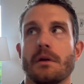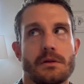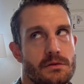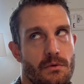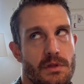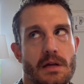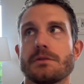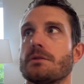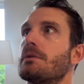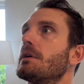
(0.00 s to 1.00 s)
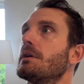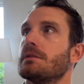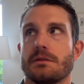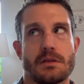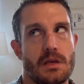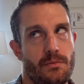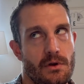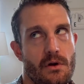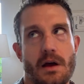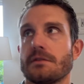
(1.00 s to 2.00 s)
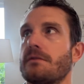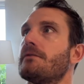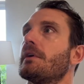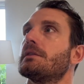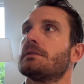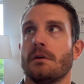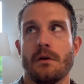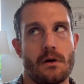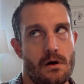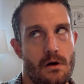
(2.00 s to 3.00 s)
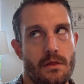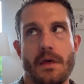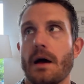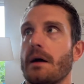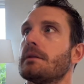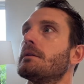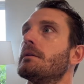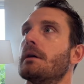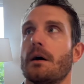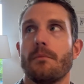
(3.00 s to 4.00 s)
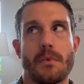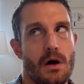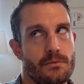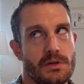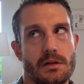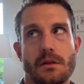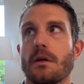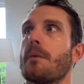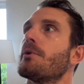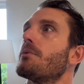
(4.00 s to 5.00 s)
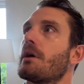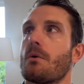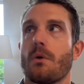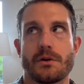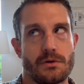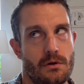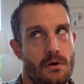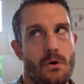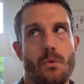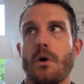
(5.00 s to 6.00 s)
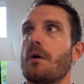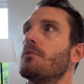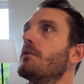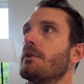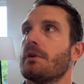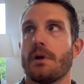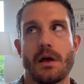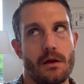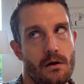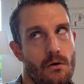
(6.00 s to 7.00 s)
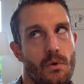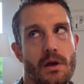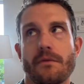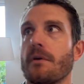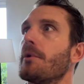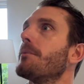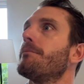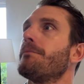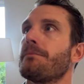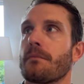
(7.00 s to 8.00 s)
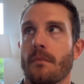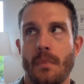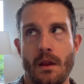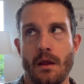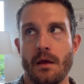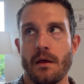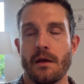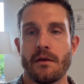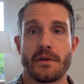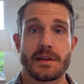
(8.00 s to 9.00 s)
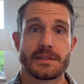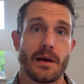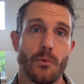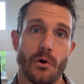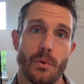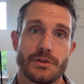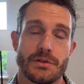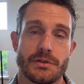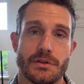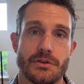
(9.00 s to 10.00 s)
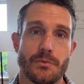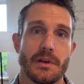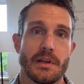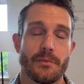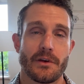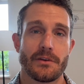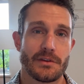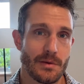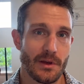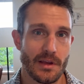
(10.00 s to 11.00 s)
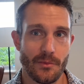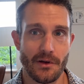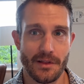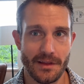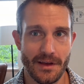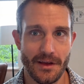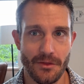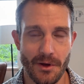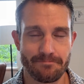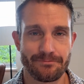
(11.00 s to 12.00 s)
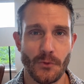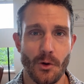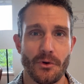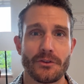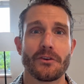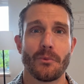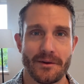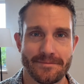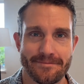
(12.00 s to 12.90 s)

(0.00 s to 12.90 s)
So what that's doing is it's keeping your eyes fixed on that object in the upper right quadrant while moving your head away from it. If you guys got more questions, just shoot me an email. You can see my email on the thread. Hope you're all doing well.